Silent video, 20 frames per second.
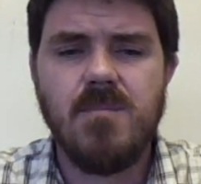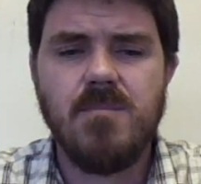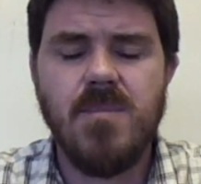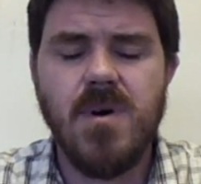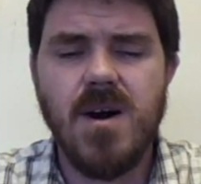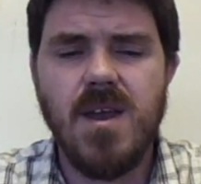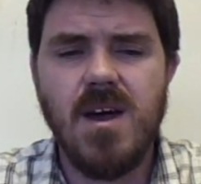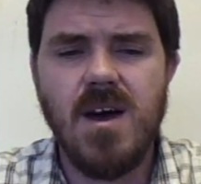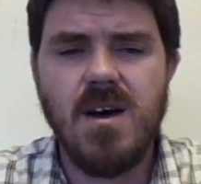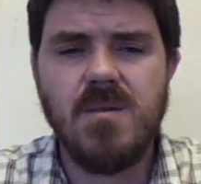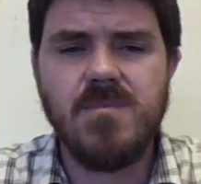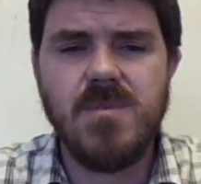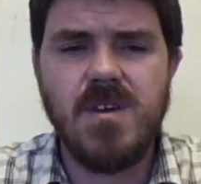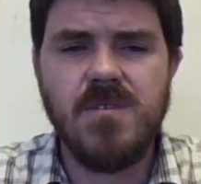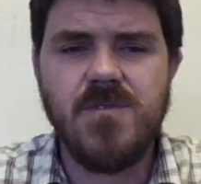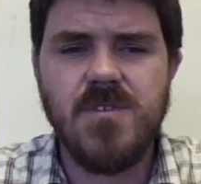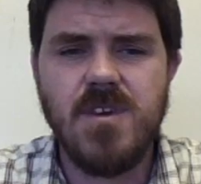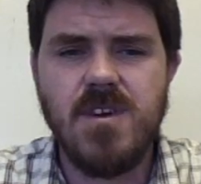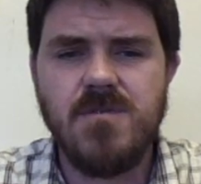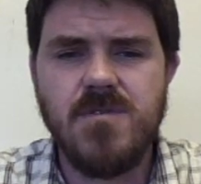But
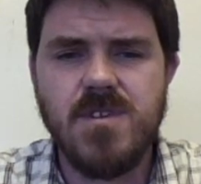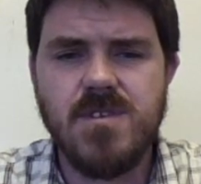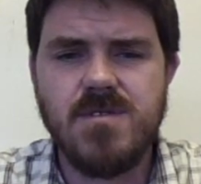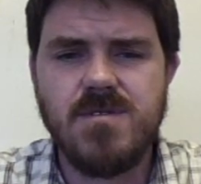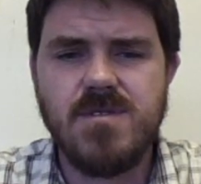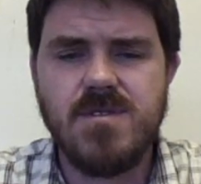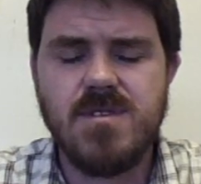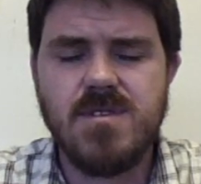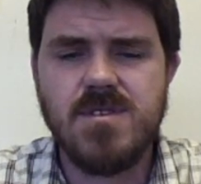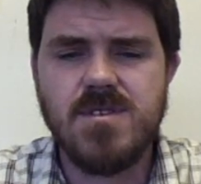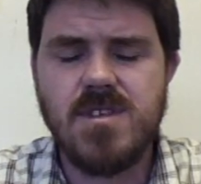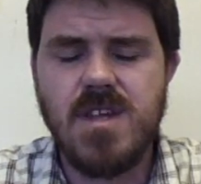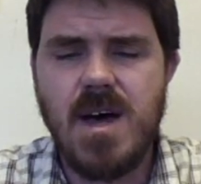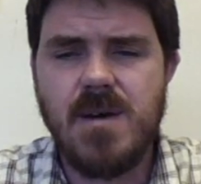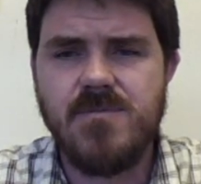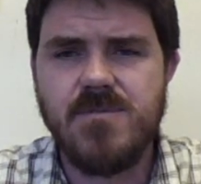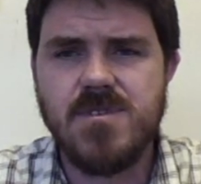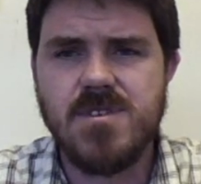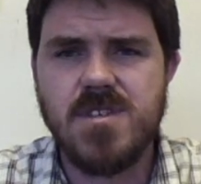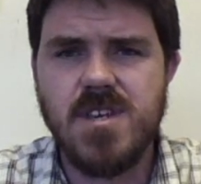if you
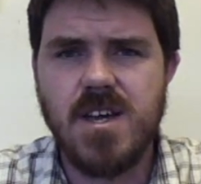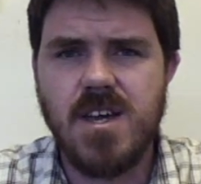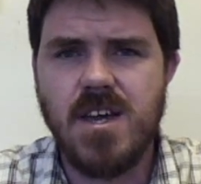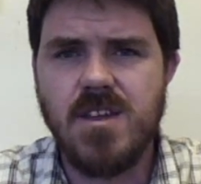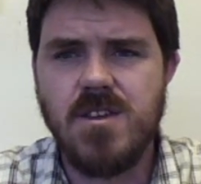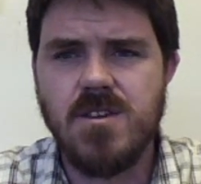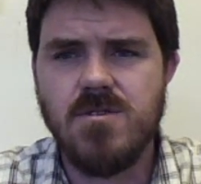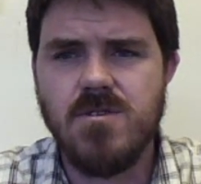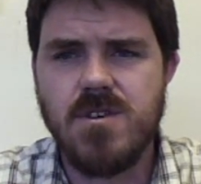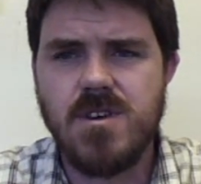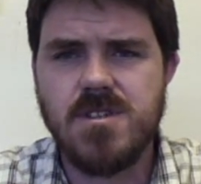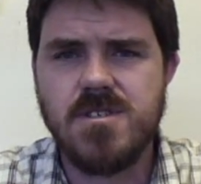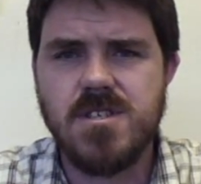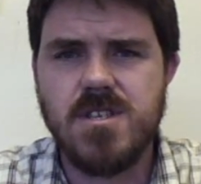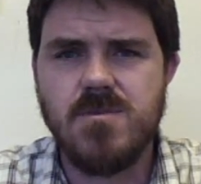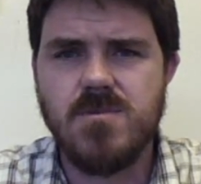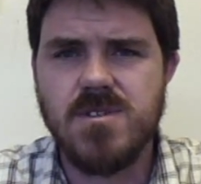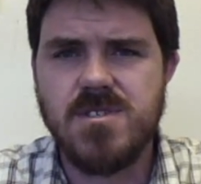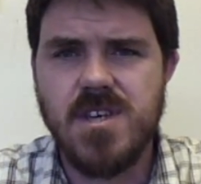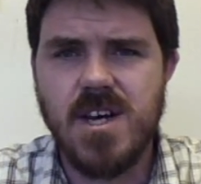stop for a second and you look and
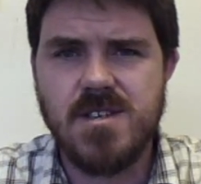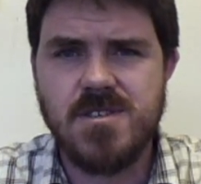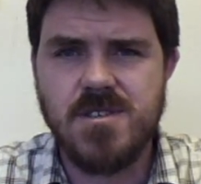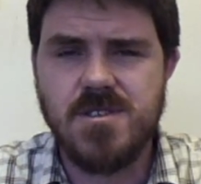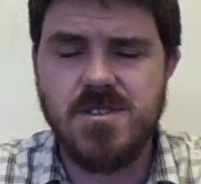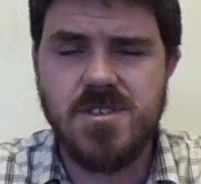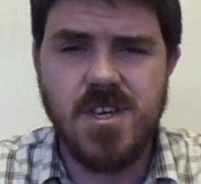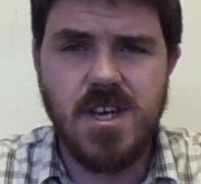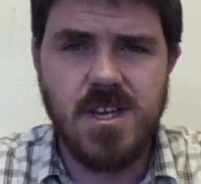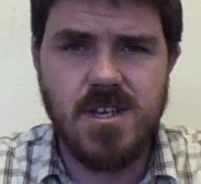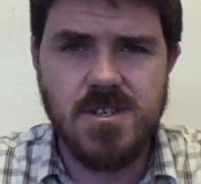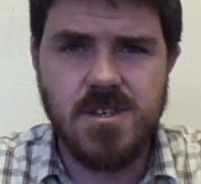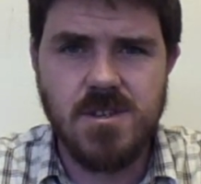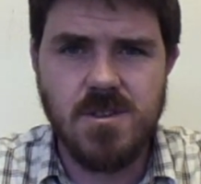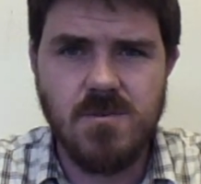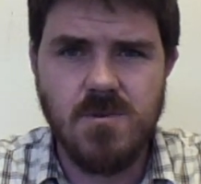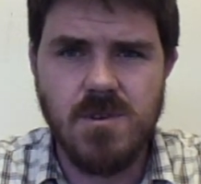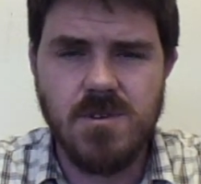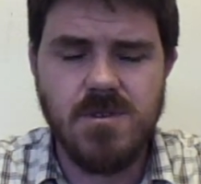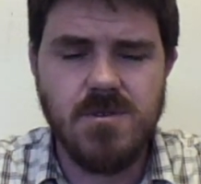see what's actually changed in
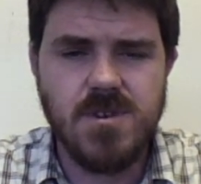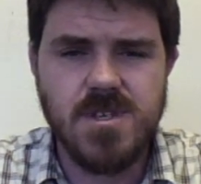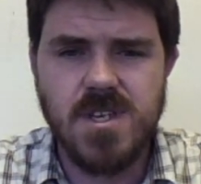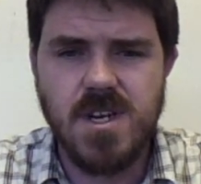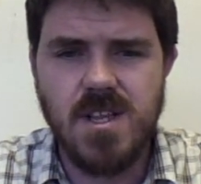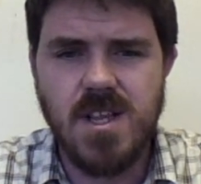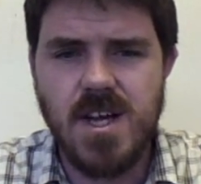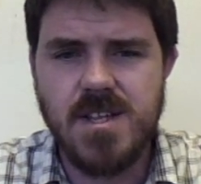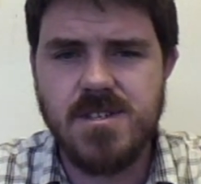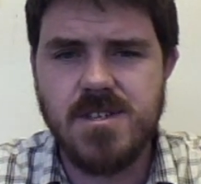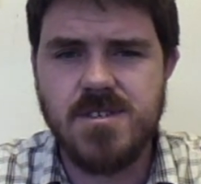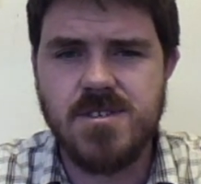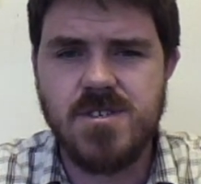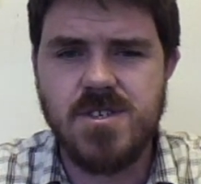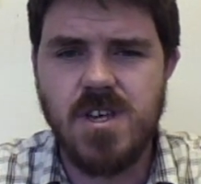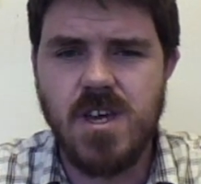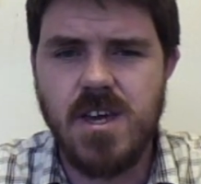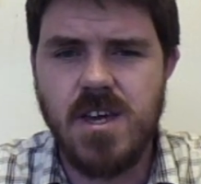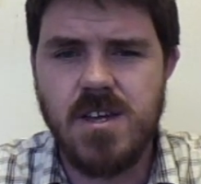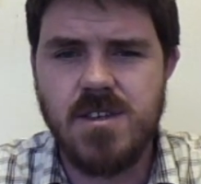the world, there isn't a lot that's
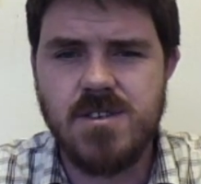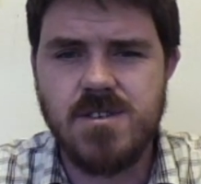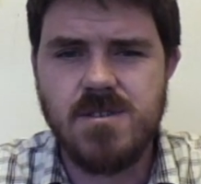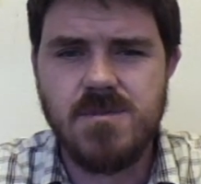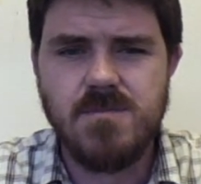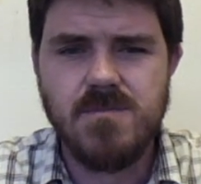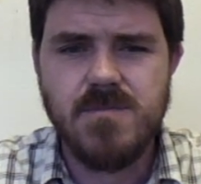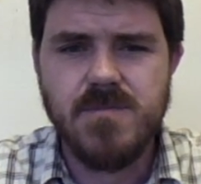changed.